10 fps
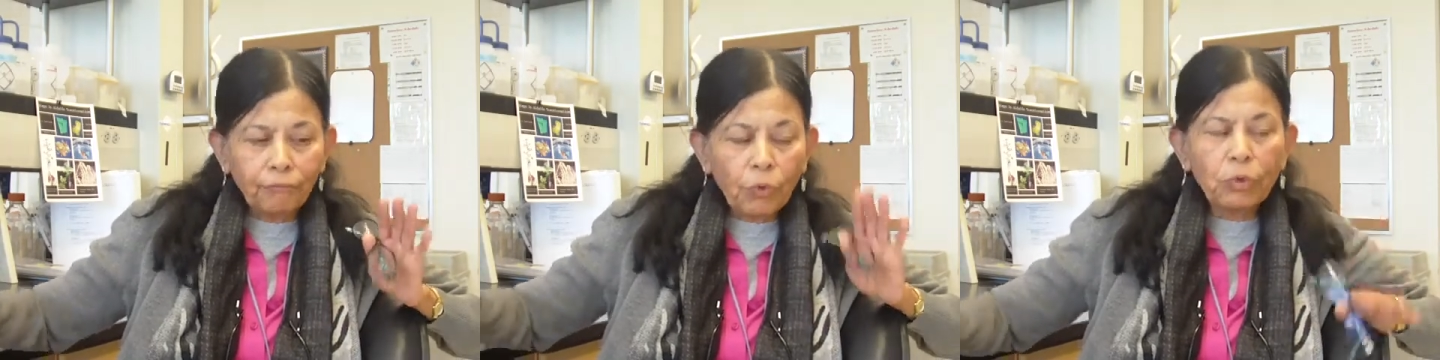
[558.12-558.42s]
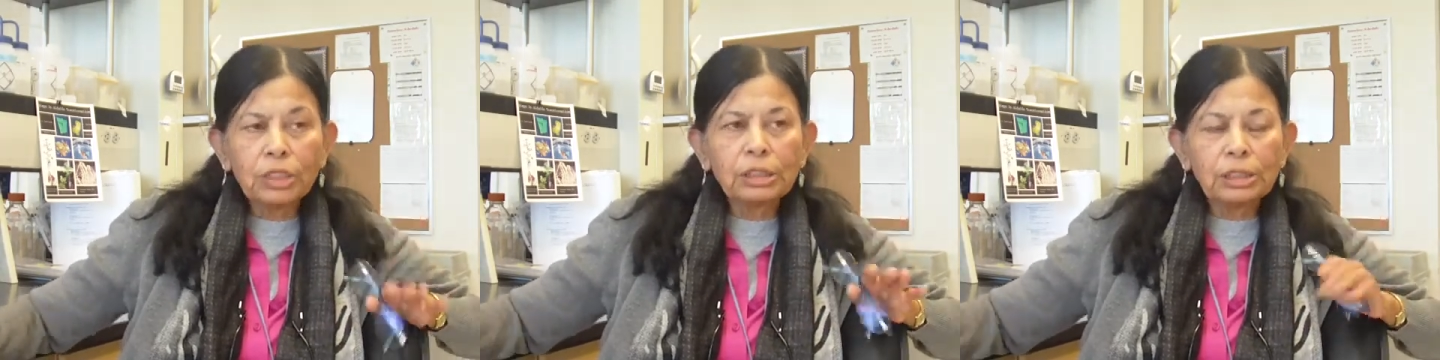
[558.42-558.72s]

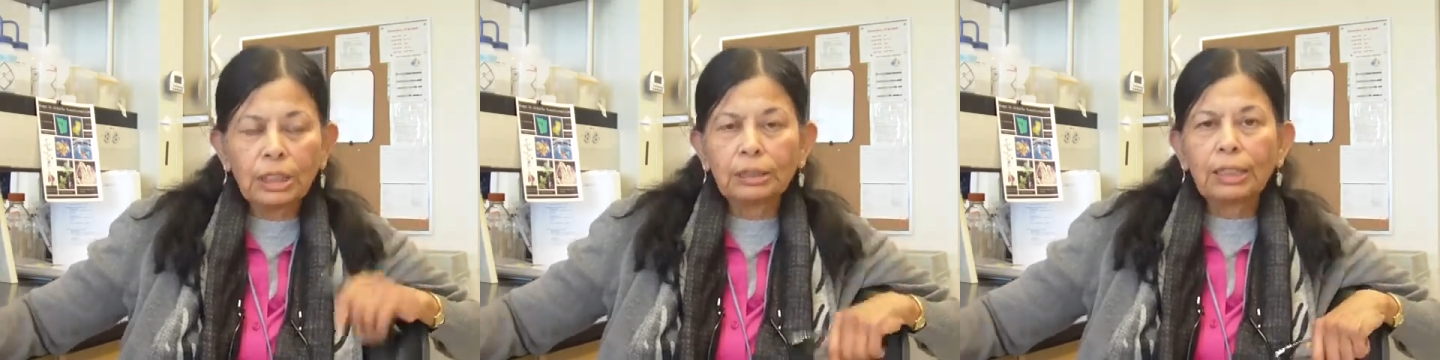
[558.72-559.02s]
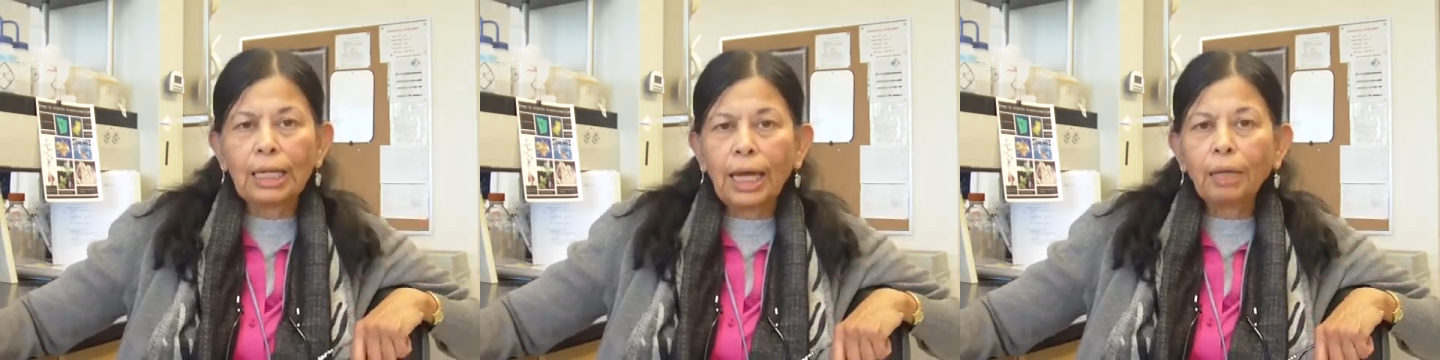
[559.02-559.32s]
focused in
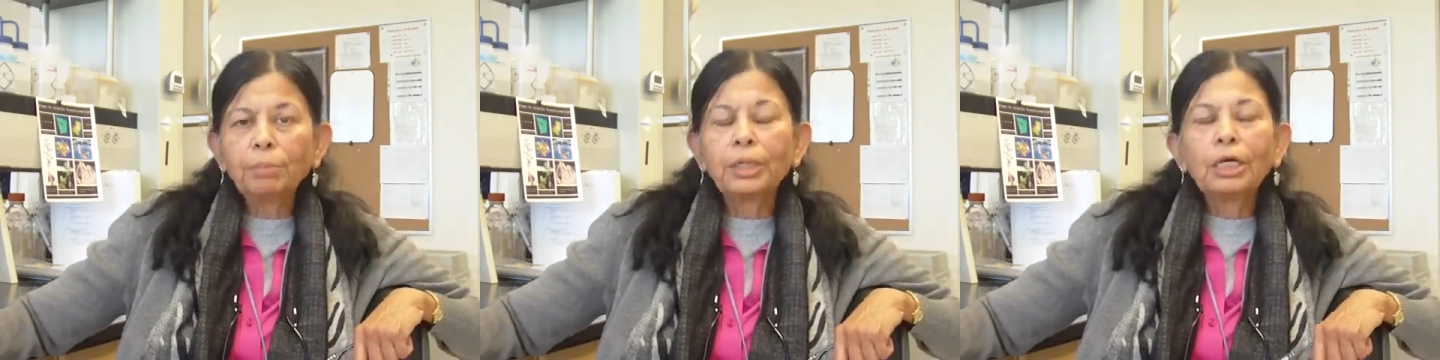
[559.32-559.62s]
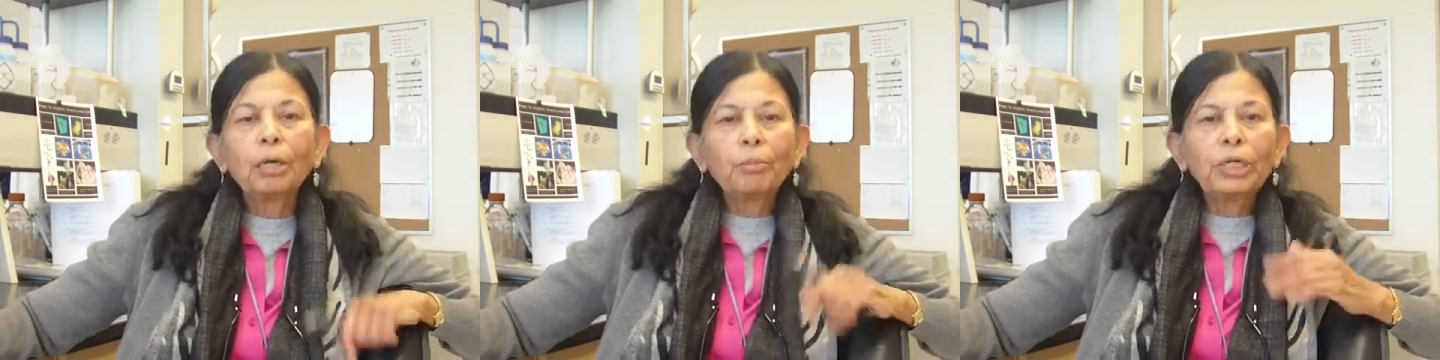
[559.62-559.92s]
the lab,
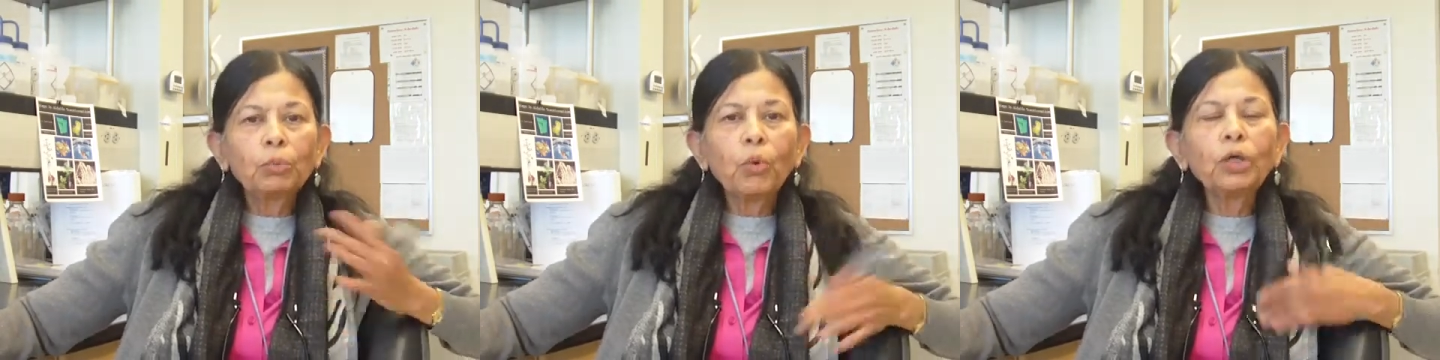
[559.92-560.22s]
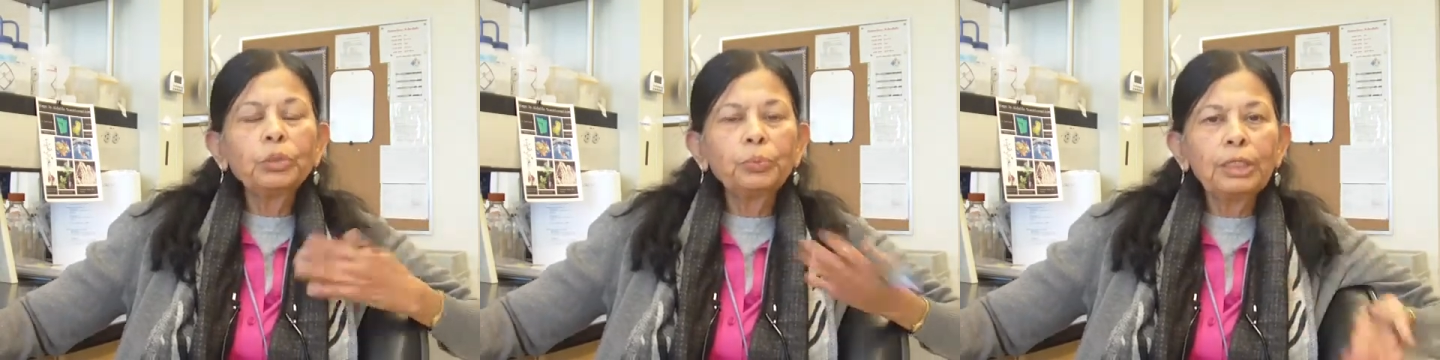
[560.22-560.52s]
but
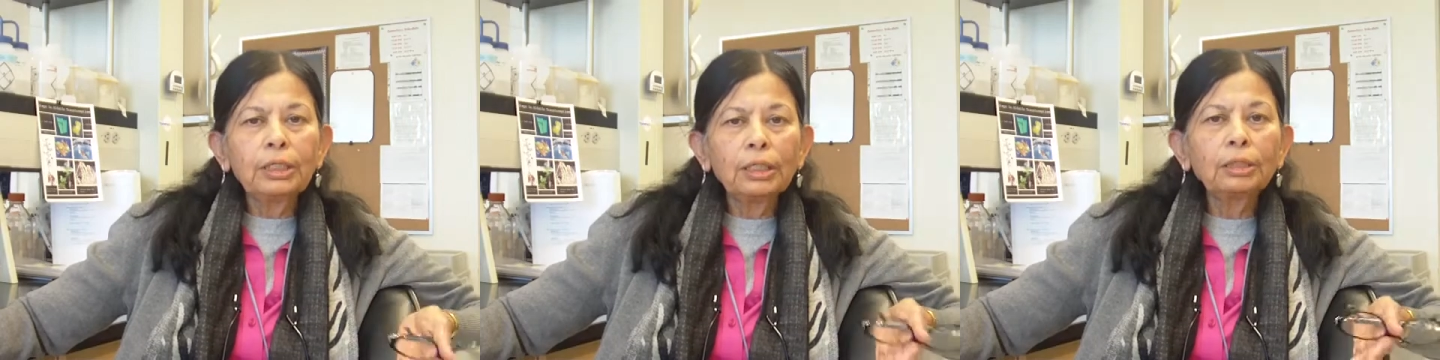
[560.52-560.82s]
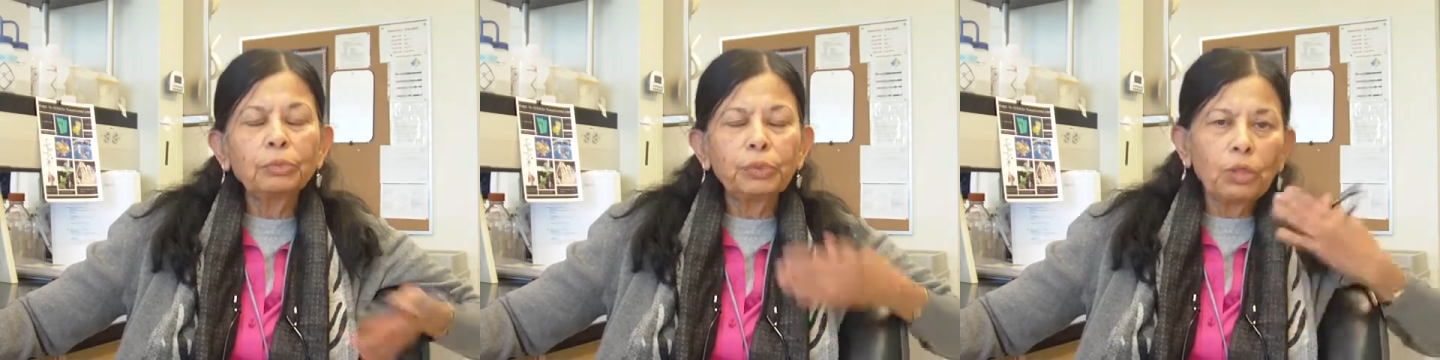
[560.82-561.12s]
what we
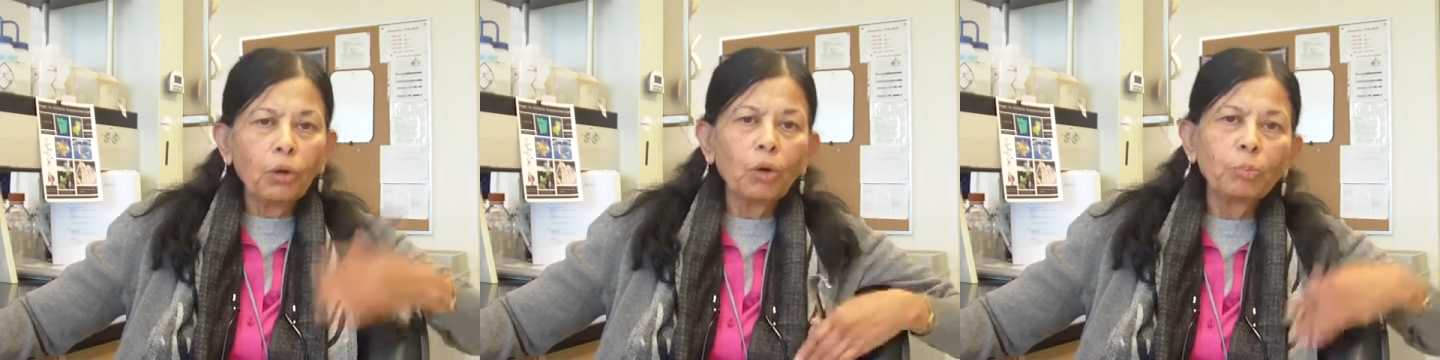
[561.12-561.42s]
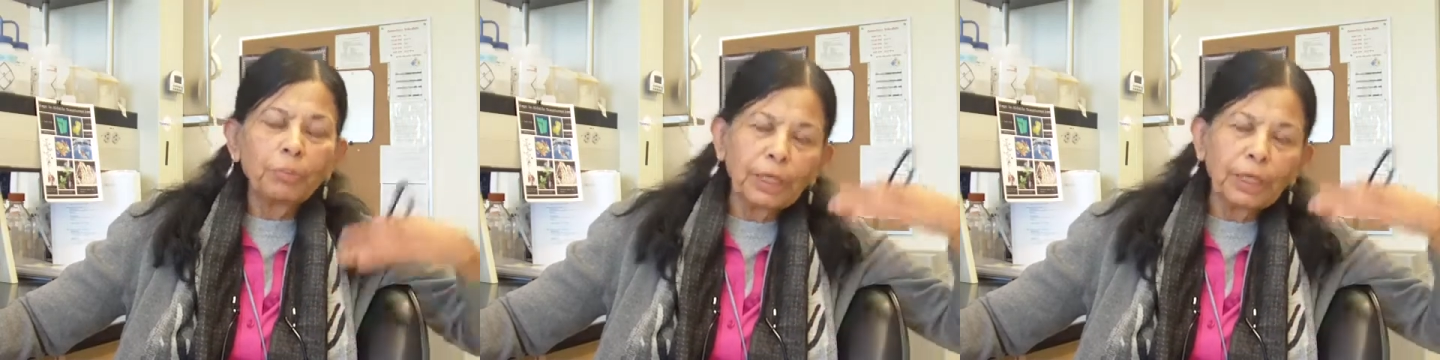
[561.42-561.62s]
learn, we hope,